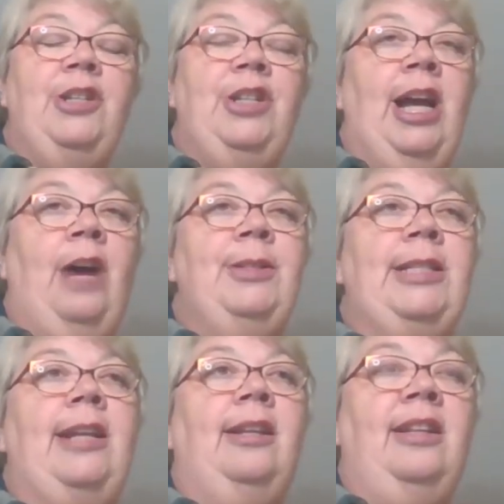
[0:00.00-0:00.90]
She always
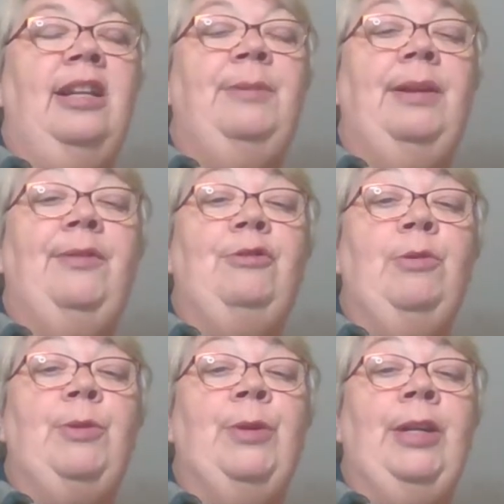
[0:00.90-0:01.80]
had a little bit of a
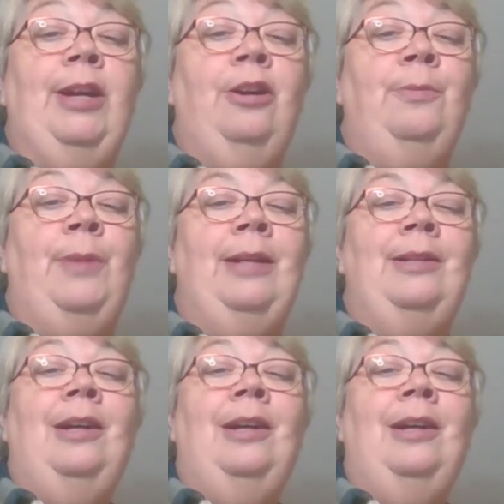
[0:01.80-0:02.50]
droop to an ear, but